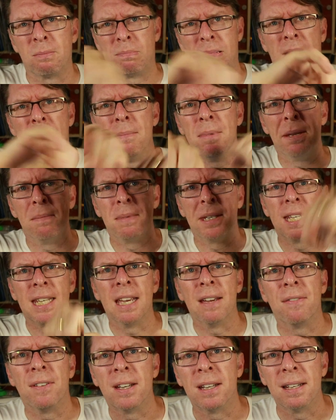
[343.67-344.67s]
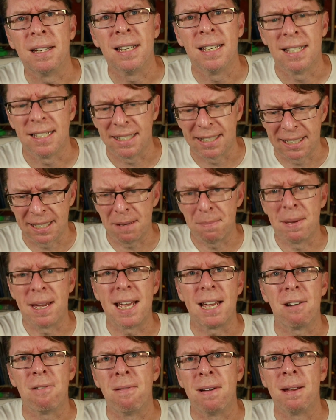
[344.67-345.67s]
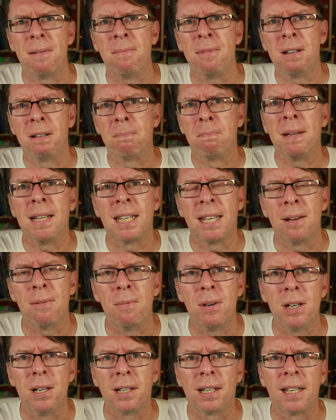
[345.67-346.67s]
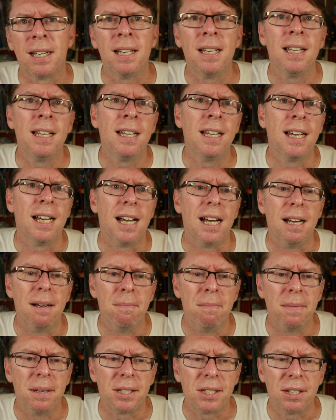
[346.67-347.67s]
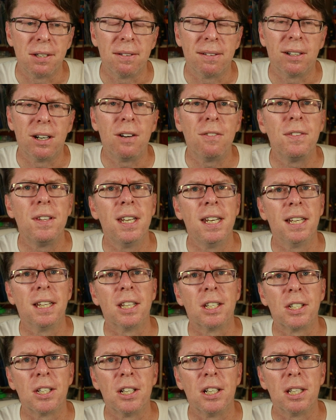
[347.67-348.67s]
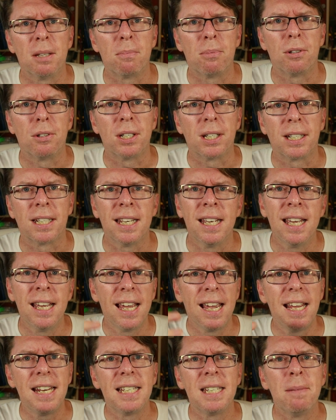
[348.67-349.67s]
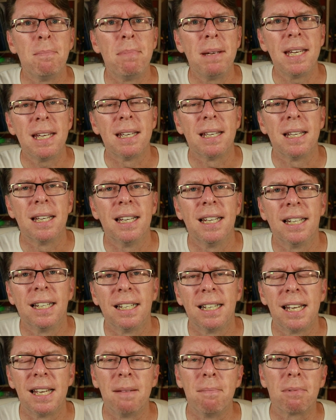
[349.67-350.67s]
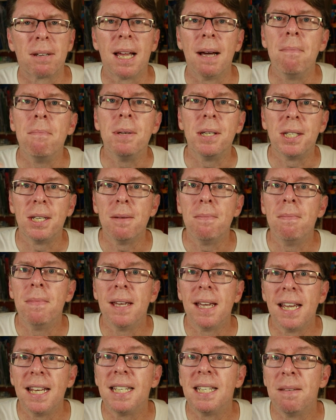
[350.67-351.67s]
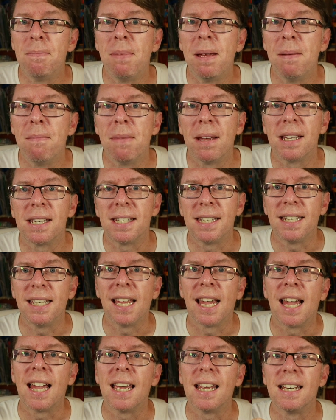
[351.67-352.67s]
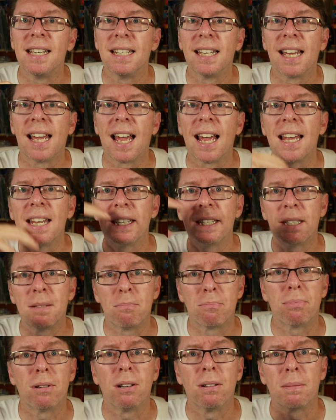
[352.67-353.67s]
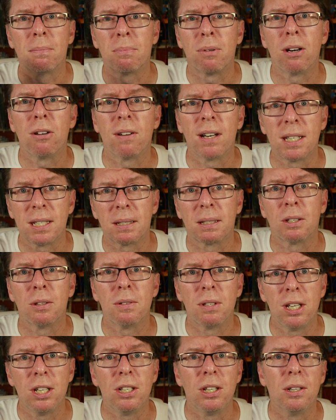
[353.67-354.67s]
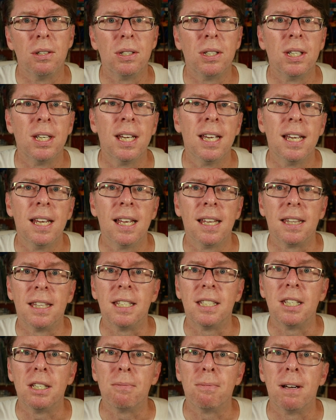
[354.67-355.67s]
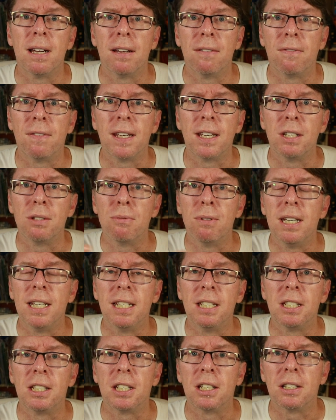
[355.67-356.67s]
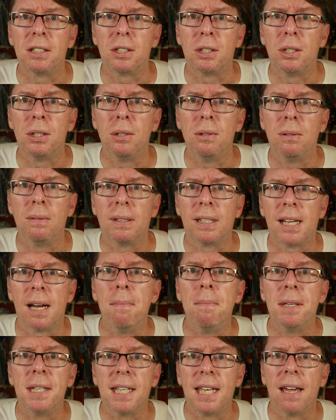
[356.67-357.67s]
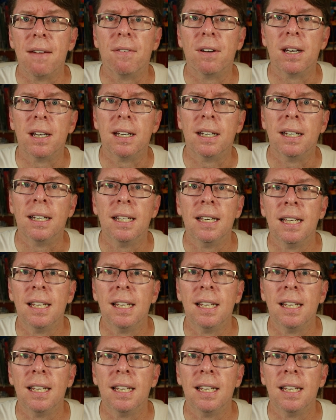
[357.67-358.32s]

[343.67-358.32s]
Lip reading: plumb them together somehow and we'll make it work. So often at the start of the project, it's a bit cumbersome, it's a bit messy, and as progress continues, this is where things really start to come together